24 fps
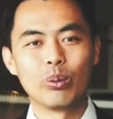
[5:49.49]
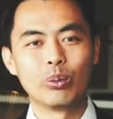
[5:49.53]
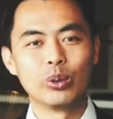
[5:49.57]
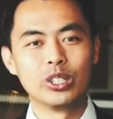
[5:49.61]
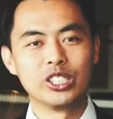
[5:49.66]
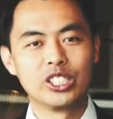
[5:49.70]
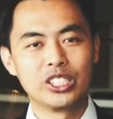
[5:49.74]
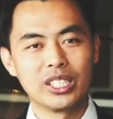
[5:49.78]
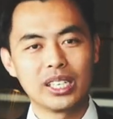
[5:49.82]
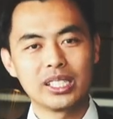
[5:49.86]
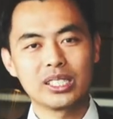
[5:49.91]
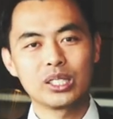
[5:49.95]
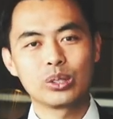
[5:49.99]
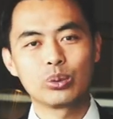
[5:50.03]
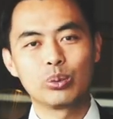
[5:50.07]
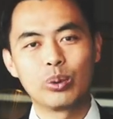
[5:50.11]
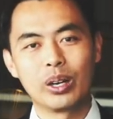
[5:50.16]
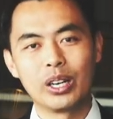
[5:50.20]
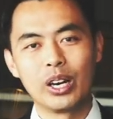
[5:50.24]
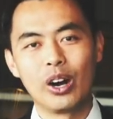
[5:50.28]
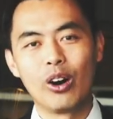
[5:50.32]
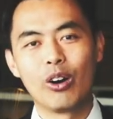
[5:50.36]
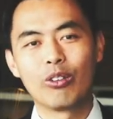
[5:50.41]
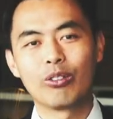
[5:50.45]
We just
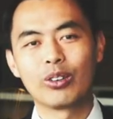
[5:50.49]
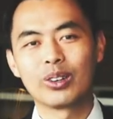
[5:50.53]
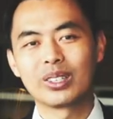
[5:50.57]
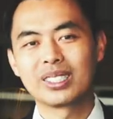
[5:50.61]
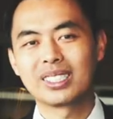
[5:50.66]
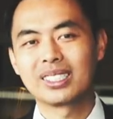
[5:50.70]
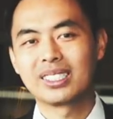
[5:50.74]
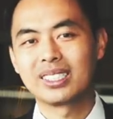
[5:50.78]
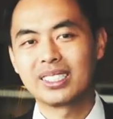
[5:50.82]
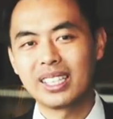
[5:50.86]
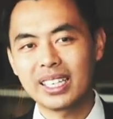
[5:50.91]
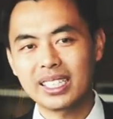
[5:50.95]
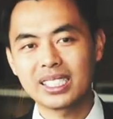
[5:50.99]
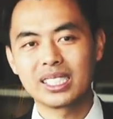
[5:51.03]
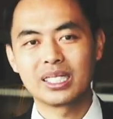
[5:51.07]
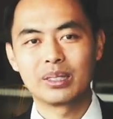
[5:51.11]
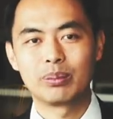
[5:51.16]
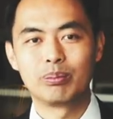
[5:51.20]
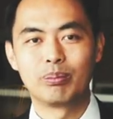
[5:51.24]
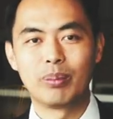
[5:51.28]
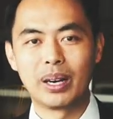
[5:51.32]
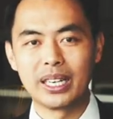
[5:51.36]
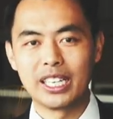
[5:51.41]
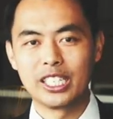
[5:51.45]
went over
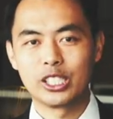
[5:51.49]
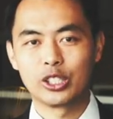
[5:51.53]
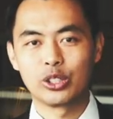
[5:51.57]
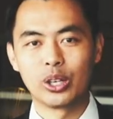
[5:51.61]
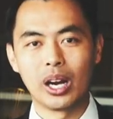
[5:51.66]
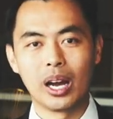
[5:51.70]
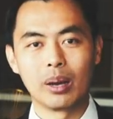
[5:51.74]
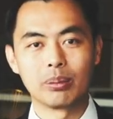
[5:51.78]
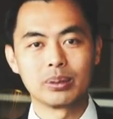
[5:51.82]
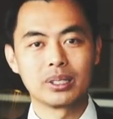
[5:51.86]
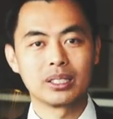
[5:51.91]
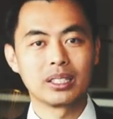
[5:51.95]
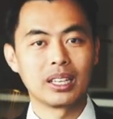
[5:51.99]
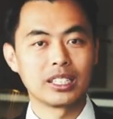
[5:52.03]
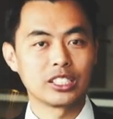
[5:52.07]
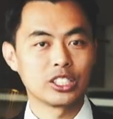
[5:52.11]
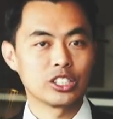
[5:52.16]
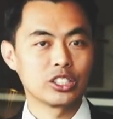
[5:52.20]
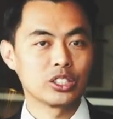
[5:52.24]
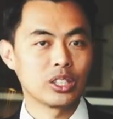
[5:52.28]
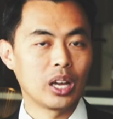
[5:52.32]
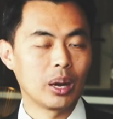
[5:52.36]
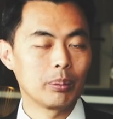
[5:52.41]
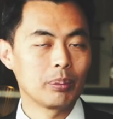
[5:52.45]
six money traps
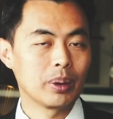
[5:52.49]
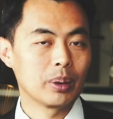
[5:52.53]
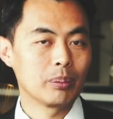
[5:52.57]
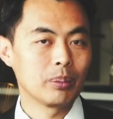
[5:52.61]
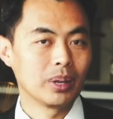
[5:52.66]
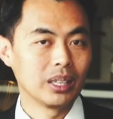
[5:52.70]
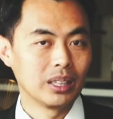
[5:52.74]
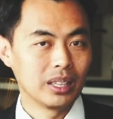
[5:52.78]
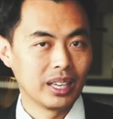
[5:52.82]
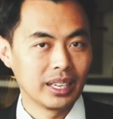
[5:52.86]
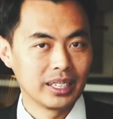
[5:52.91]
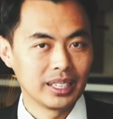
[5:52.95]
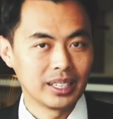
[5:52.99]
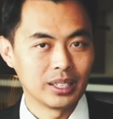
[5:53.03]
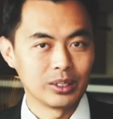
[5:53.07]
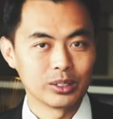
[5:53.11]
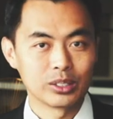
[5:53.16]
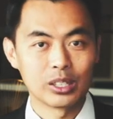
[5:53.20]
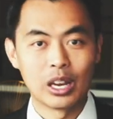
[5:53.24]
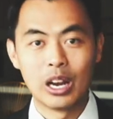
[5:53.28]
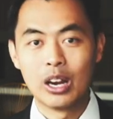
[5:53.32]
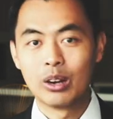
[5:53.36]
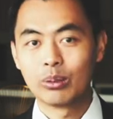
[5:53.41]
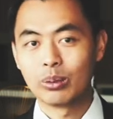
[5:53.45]
that's stopping
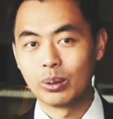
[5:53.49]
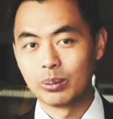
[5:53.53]
millennials